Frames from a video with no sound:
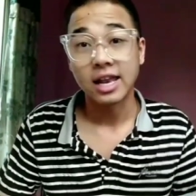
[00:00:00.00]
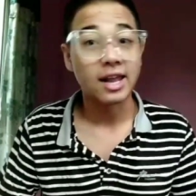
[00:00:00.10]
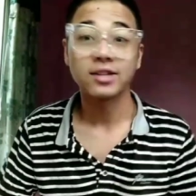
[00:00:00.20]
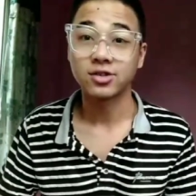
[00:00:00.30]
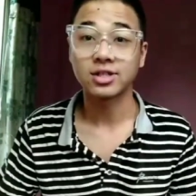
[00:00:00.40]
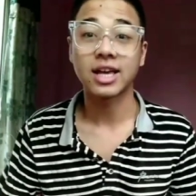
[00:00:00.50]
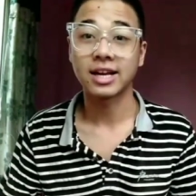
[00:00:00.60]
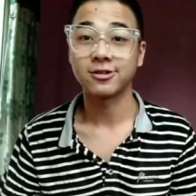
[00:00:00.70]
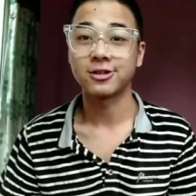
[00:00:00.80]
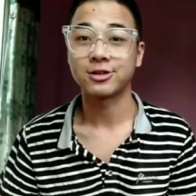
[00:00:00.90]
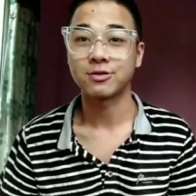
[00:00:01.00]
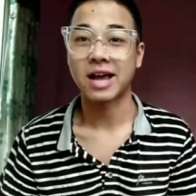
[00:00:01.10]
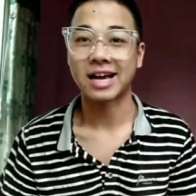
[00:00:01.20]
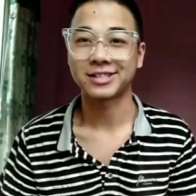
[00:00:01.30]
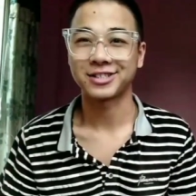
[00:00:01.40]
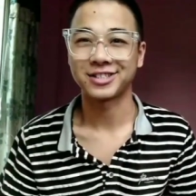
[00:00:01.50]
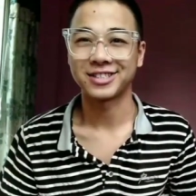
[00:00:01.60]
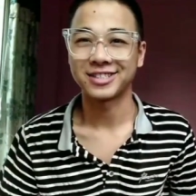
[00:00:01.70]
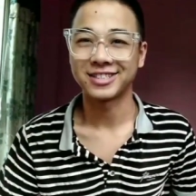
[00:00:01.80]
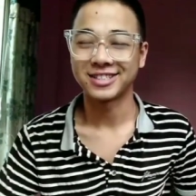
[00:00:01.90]
let's just get into this reaction.
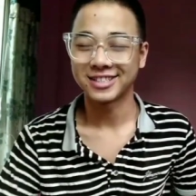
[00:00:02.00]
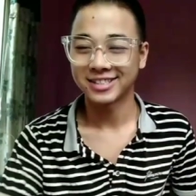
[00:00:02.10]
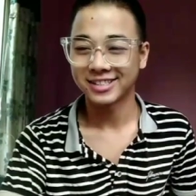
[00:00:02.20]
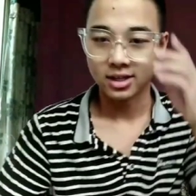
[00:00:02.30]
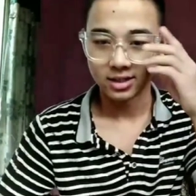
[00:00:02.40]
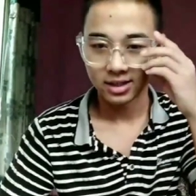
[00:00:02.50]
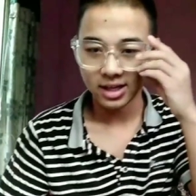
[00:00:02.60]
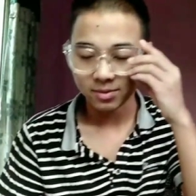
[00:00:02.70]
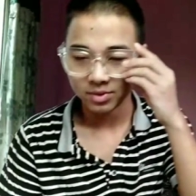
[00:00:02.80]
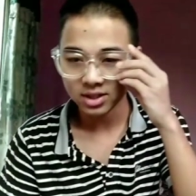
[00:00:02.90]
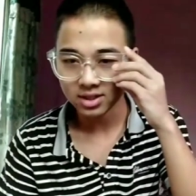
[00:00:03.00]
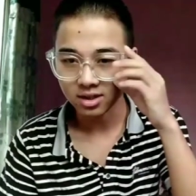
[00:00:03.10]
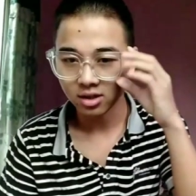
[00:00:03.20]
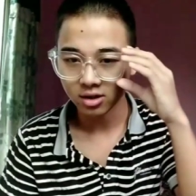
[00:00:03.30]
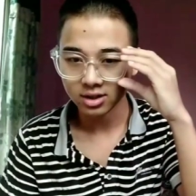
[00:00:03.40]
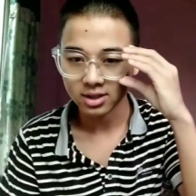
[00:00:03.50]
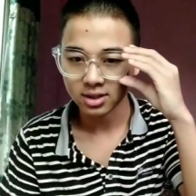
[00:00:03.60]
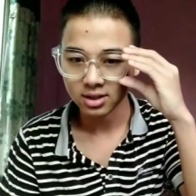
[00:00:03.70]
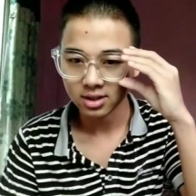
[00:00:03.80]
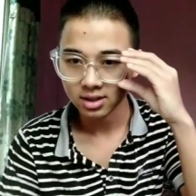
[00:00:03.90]
Damn, this
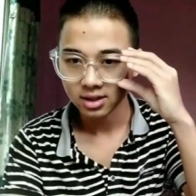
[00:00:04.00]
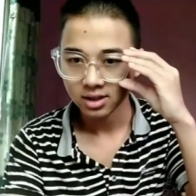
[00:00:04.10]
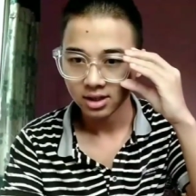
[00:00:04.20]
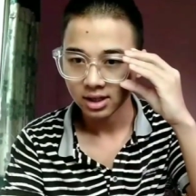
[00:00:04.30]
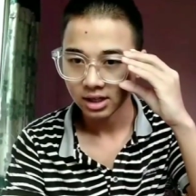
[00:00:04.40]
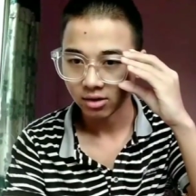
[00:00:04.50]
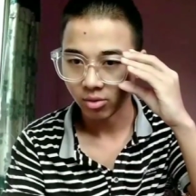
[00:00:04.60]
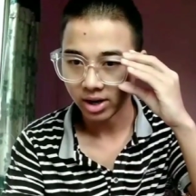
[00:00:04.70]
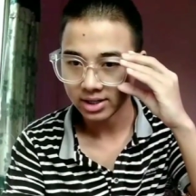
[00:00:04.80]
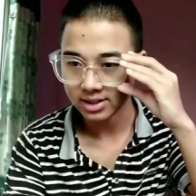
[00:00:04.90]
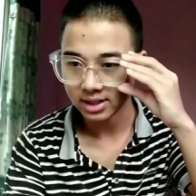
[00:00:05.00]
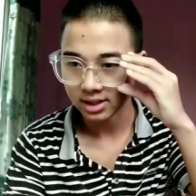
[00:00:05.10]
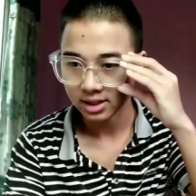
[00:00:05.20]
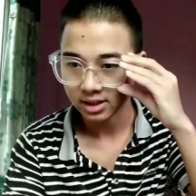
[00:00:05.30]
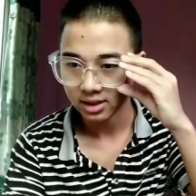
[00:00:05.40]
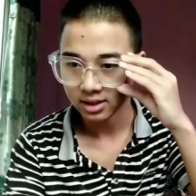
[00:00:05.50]
looks crazy.